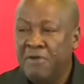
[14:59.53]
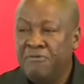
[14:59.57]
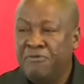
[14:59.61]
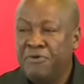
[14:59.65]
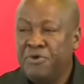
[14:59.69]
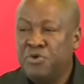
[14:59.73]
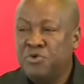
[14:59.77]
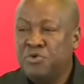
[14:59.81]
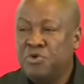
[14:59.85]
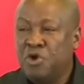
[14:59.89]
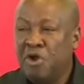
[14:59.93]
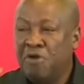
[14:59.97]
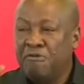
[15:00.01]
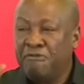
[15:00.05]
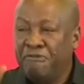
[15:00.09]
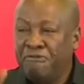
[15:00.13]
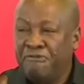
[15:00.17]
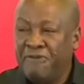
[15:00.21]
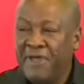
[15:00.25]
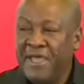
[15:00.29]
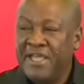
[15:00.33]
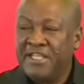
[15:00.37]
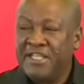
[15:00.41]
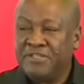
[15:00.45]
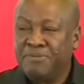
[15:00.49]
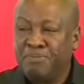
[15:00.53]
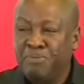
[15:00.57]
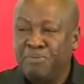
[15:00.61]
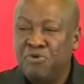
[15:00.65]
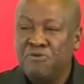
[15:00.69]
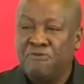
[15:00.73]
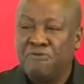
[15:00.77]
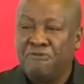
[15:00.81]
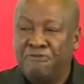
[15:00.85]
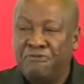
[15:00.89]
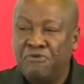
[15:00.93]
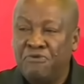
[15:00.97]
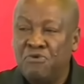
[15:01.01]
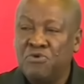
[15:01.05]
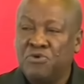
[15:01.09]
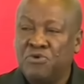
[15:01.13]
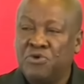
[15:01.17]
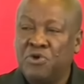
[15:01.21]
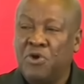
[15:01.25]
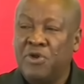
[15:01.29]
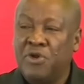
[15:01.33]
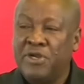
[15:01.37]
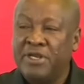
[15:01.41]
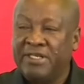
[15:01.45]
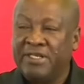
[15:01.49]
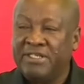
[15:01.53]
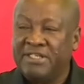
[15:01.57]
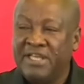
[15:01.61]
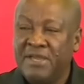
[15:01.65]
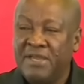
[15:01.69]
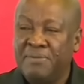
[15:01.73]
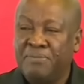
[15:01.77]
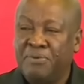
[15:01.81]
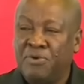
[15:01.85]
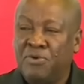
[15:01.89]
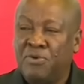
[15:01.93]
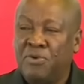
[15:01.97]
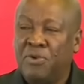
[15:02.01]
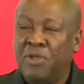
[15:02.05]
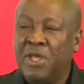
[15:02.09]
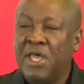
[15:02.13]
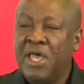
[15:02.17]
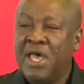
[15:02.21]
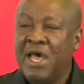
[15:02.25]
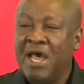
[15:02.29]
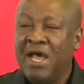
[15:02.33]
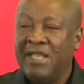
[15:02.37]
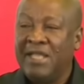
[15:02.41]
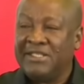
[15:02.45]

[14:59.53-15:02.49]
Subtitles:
if we do not first put food on the table